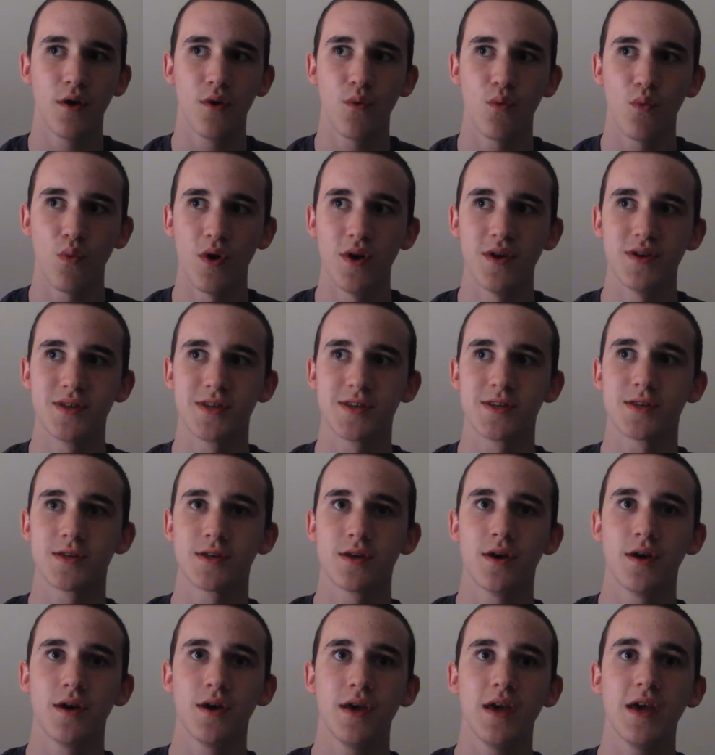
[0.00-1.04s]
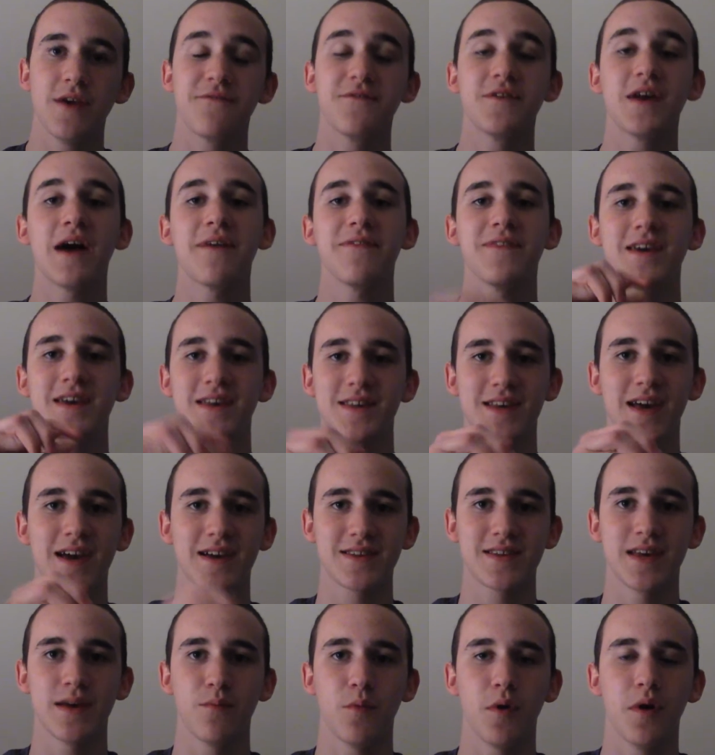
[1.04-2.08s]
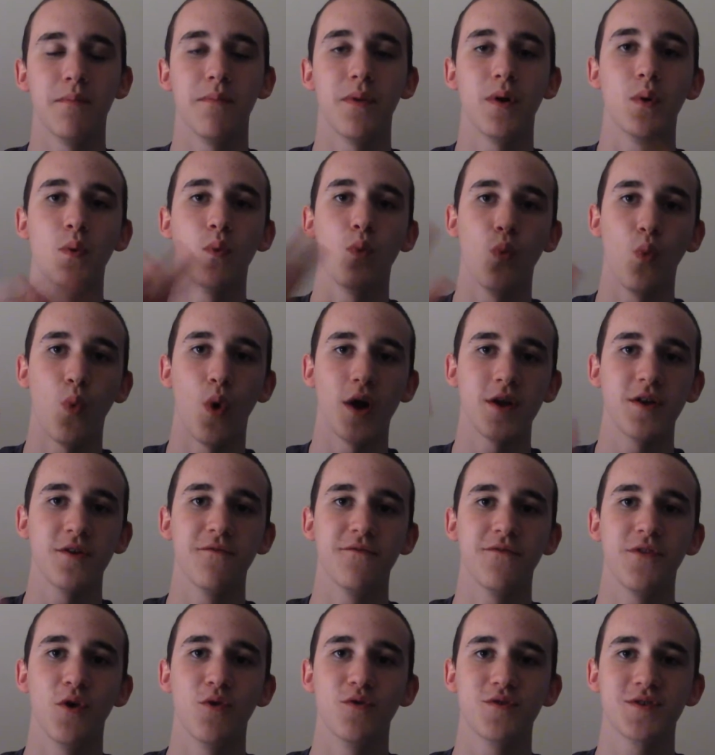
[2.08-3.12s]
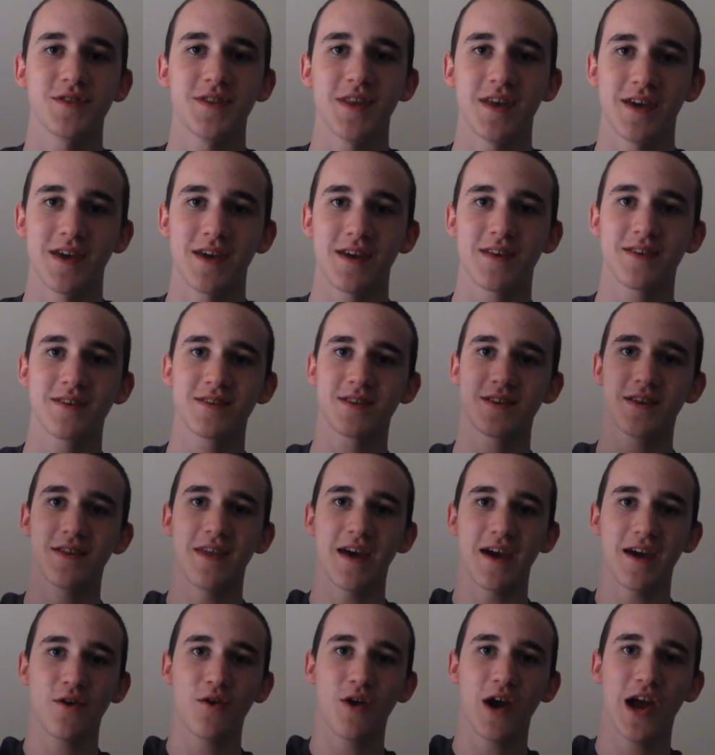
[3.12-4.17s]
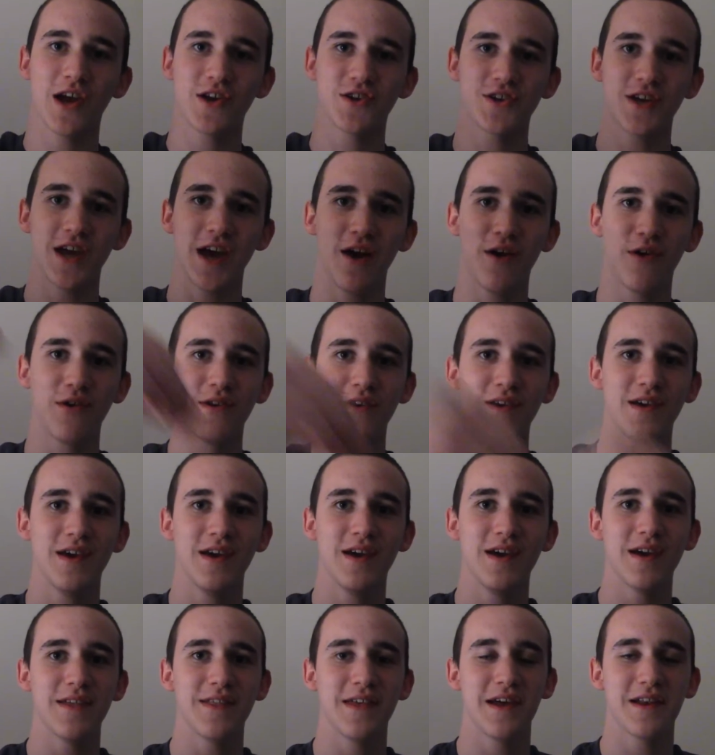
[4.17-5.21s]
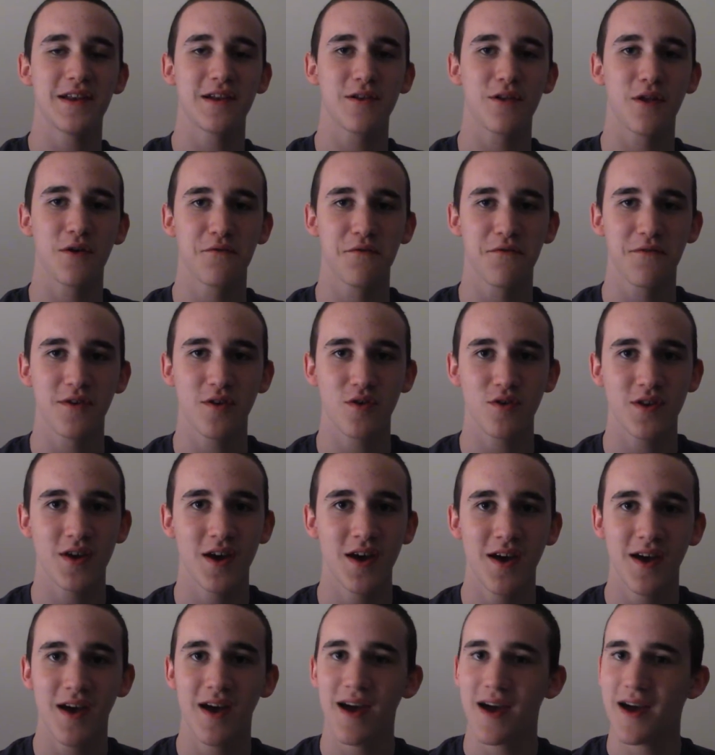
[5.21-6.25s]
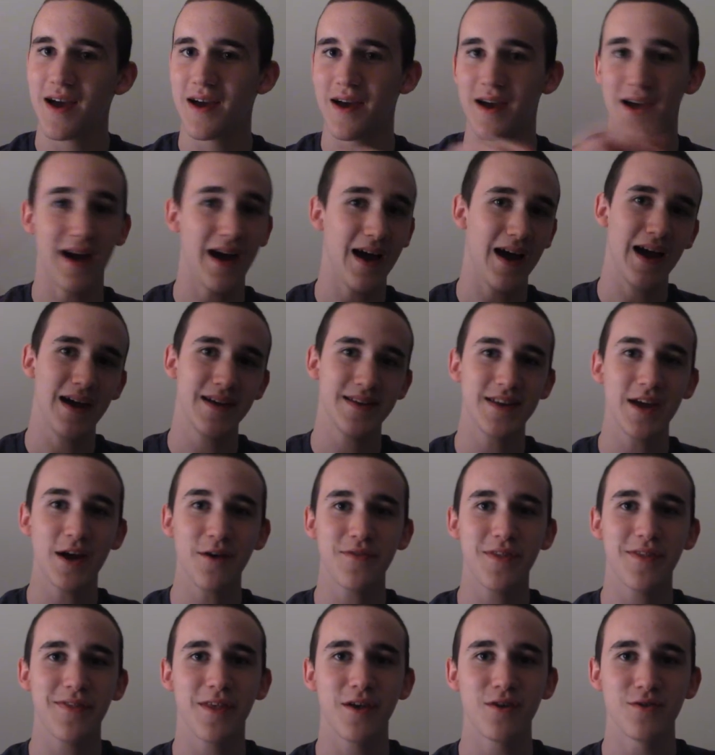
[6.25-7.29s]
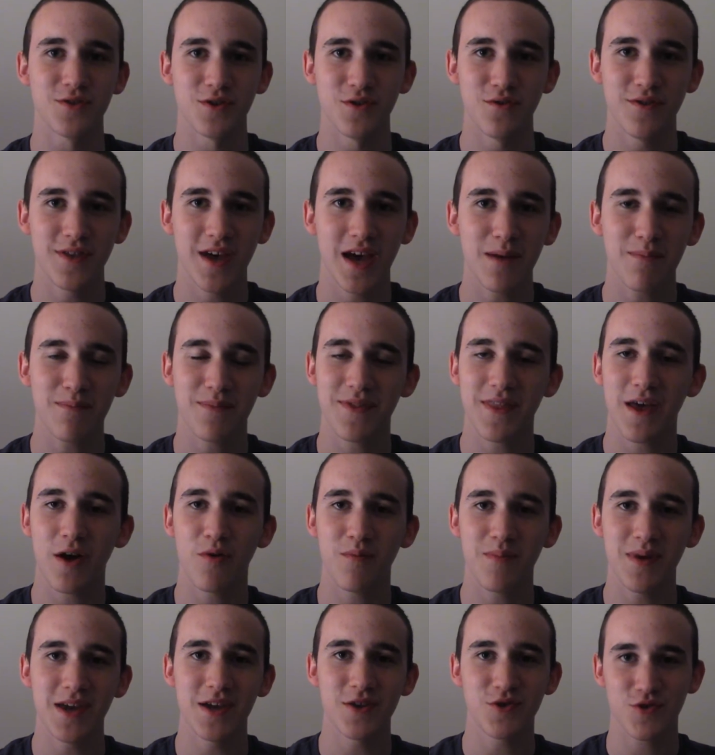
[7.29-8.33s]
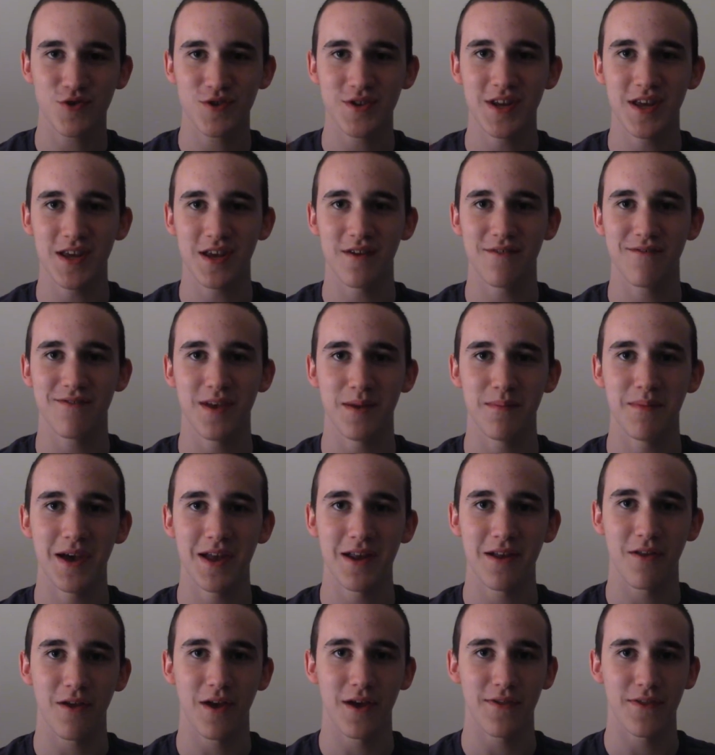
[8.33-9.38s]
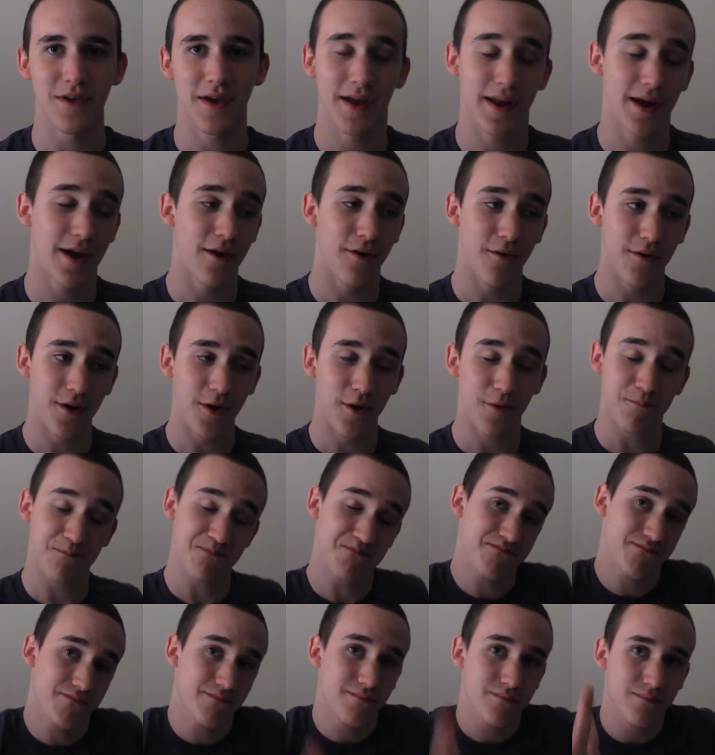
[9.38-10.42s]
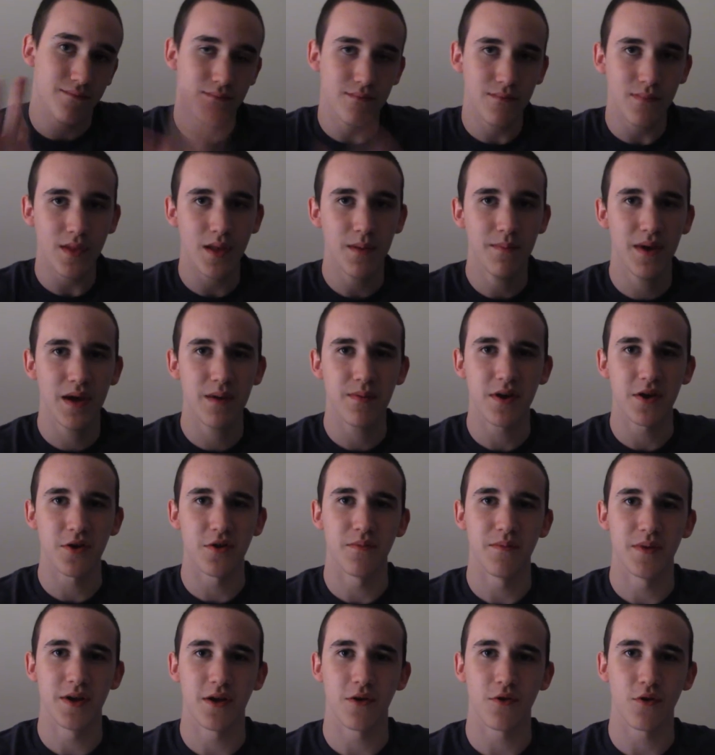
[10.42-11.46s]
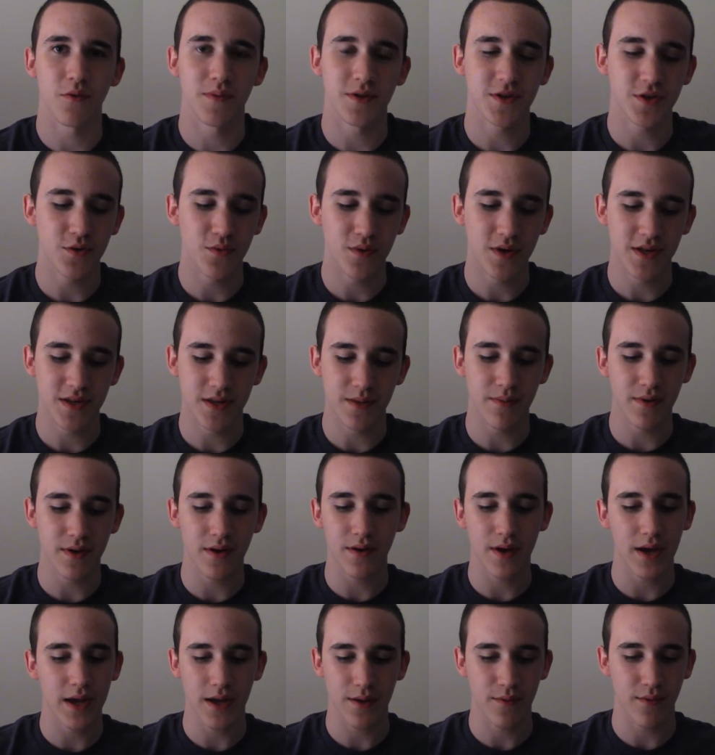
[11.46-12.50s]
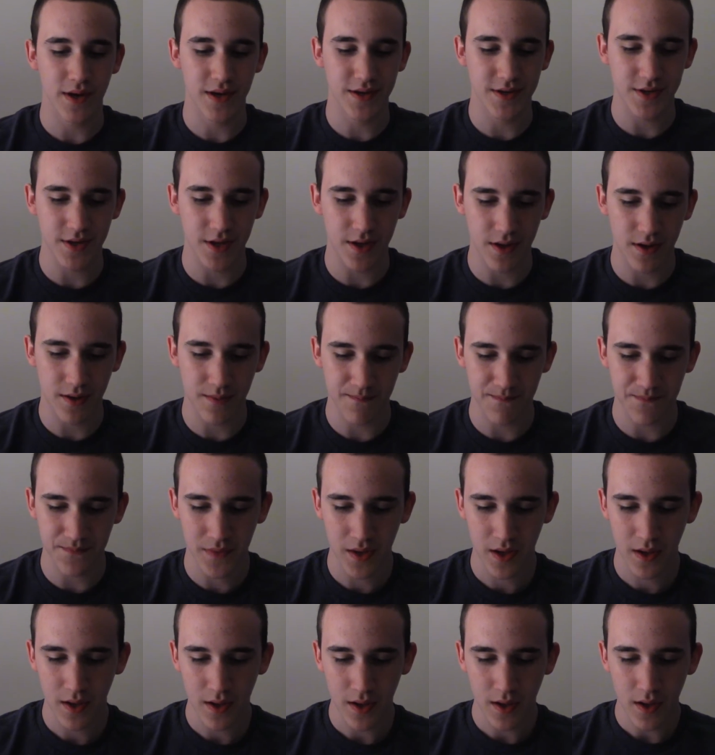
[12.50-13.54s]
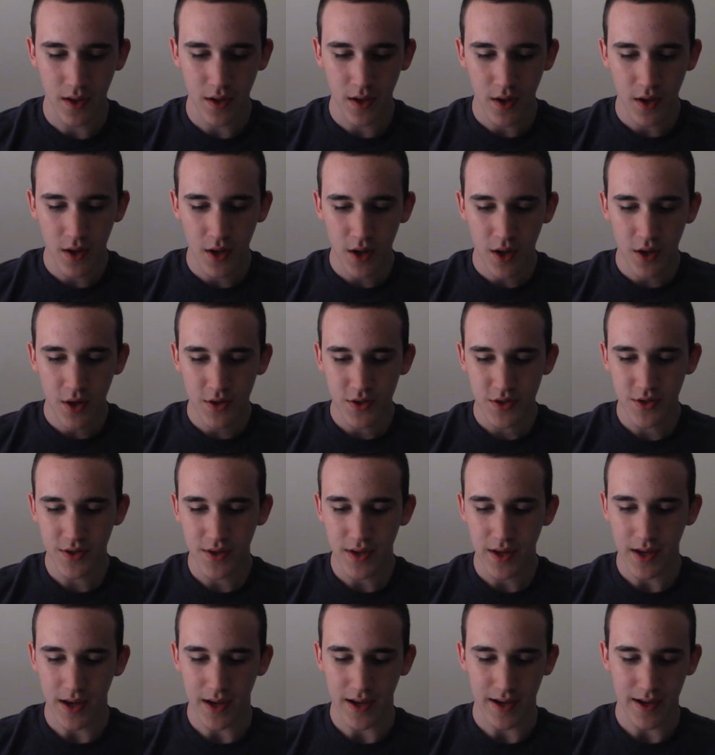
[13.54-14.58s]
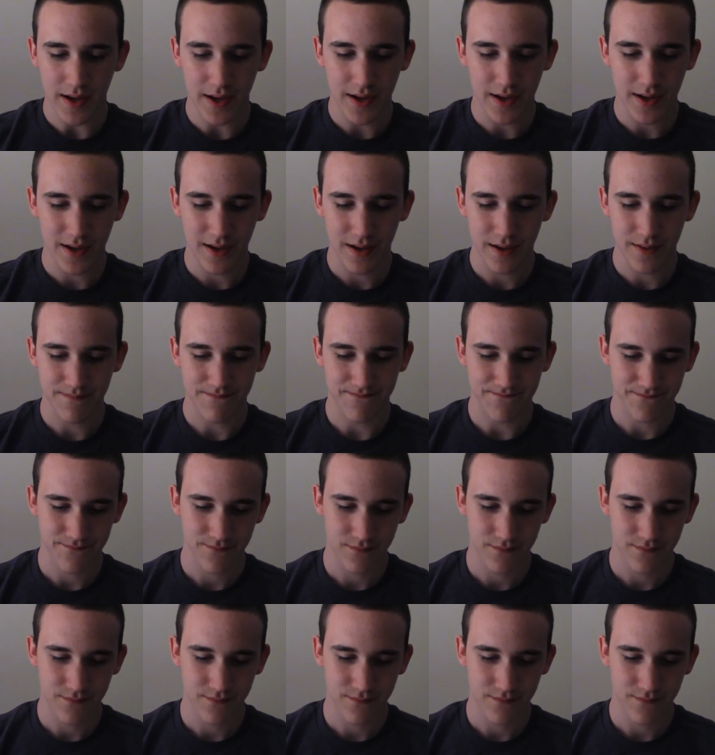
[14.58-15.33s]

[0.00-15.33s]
was, if not the exact same one, but one of those things that crashed down at the end of Cloverfield? I doubt that they'll do that, but that would be interesting if they made it like that. I don't know. Maybe it would be a little bit too easy, but anyways, so yeah,